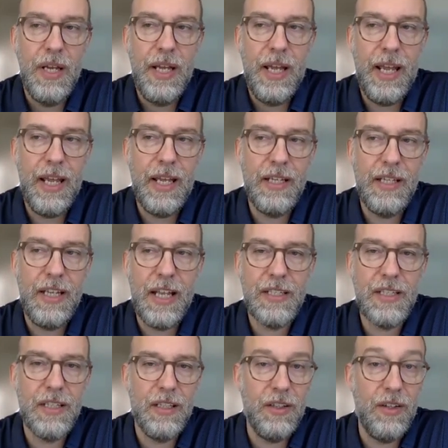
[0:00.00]
And
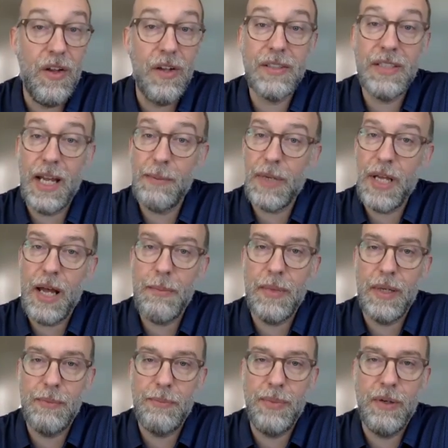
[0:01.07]
that's a long time
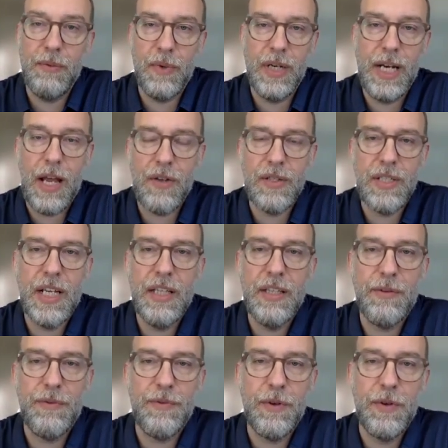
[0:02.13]
coming, but we're now seeing
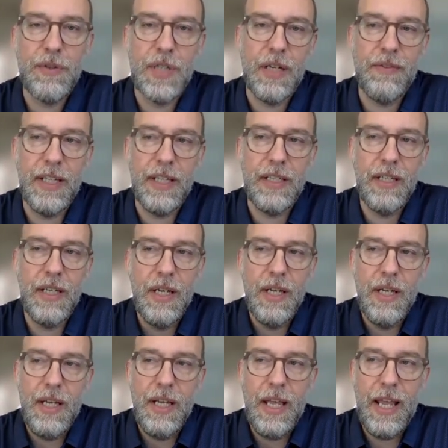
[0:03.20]
the fruits of it.
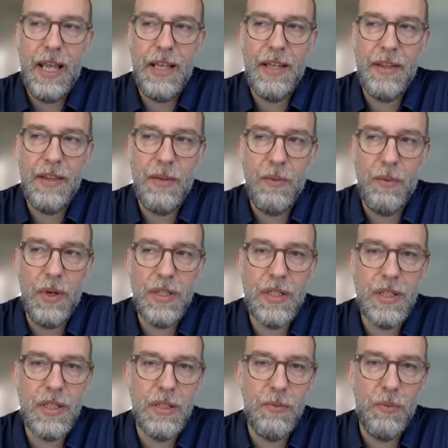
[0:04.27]
And
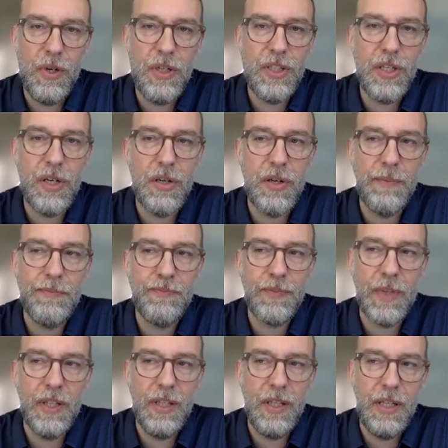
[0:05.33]
once you're
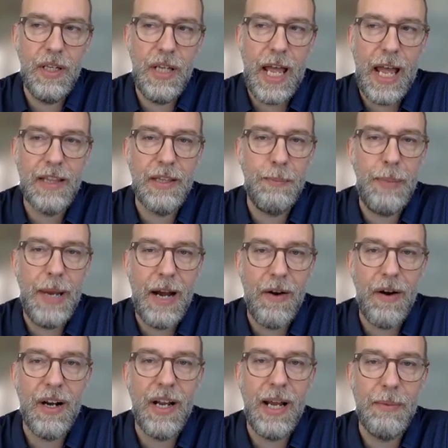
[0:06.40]
at the
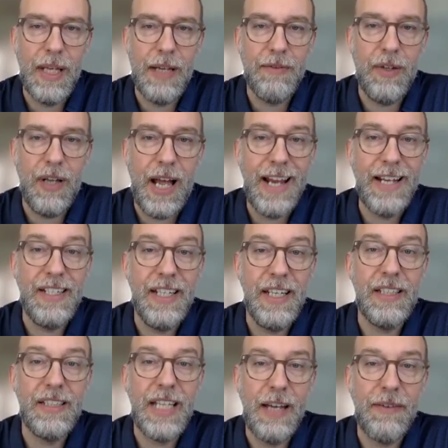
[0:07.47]
paradigm level,
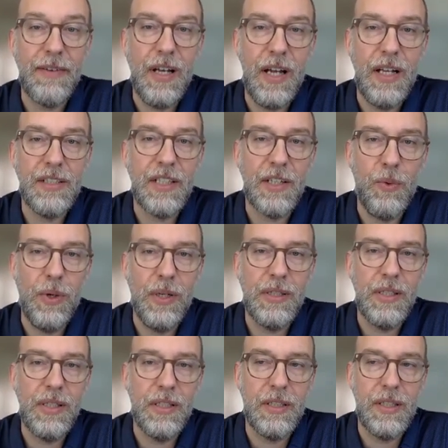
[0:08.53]
ideas have
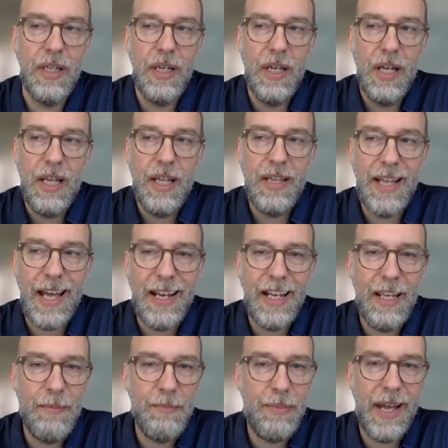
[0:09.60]
consequences. That
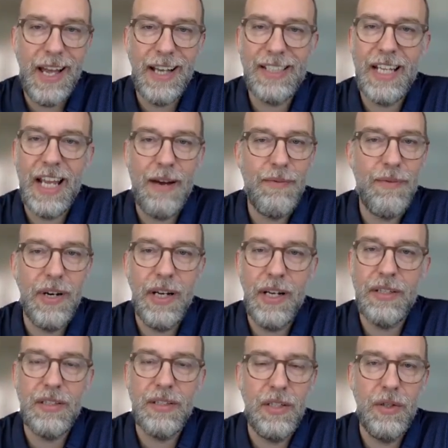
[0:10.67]
impacts every
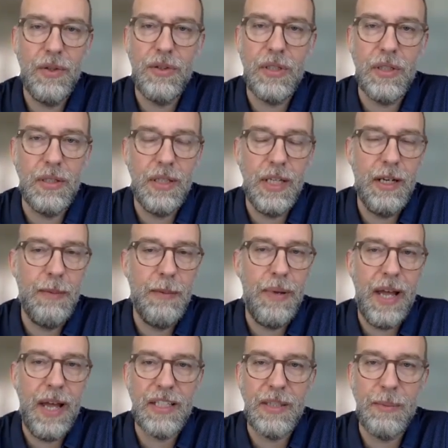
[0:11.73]
institution. It
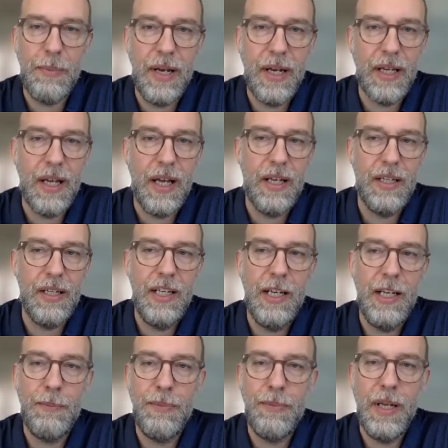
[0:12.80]
impacts the Pentagon.
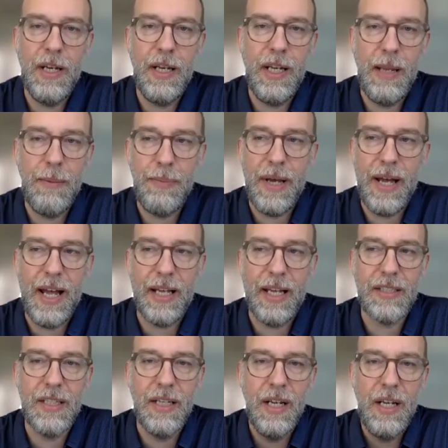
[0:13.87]
It
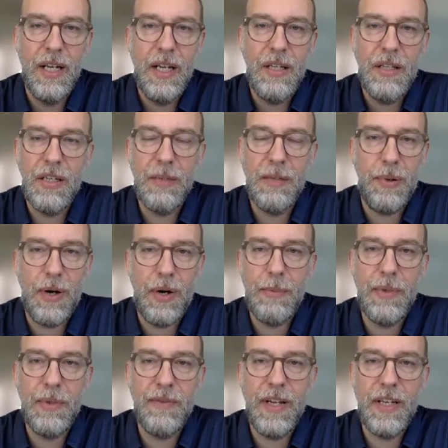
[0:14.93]
impacts the
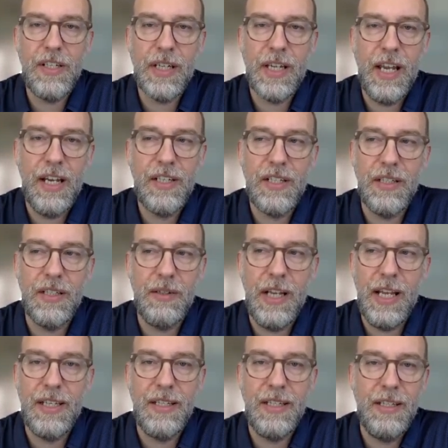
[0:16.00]
Department of Education.
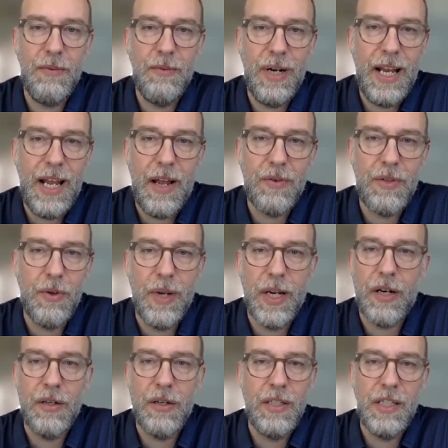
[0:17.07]
We're now
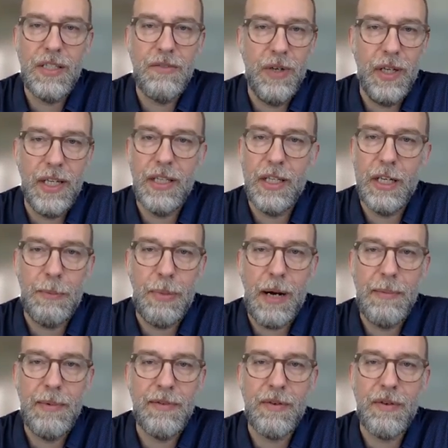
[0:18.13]
doing, it's really the
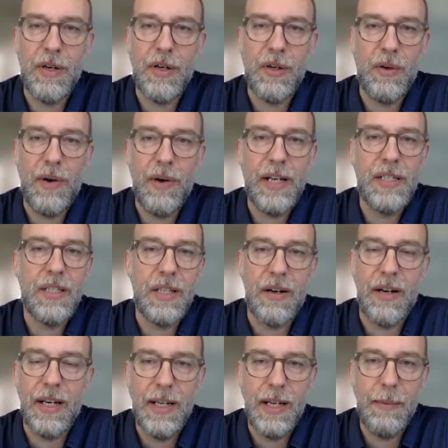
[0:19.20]
Department of Critical Race
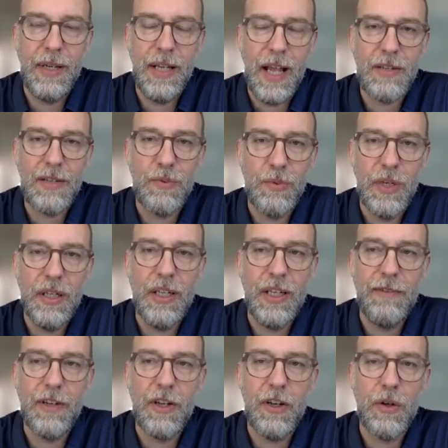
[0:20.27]
Theory. I mean, that's really,
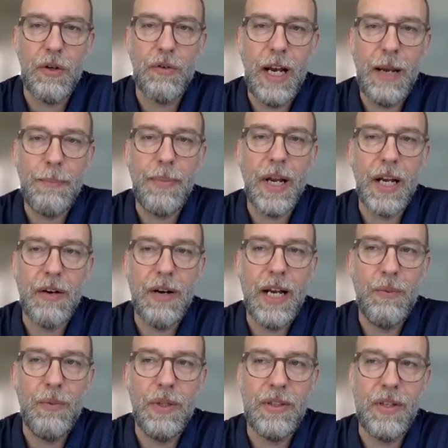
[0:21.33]
if you go grant by
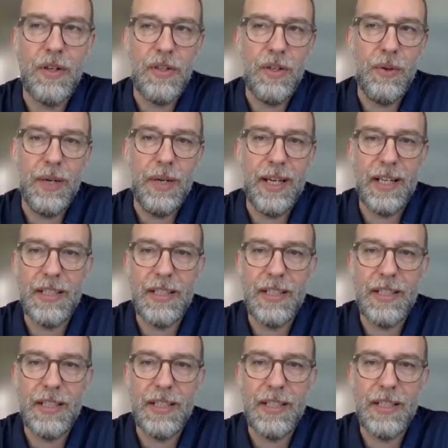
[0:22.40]
grant, what they're doing.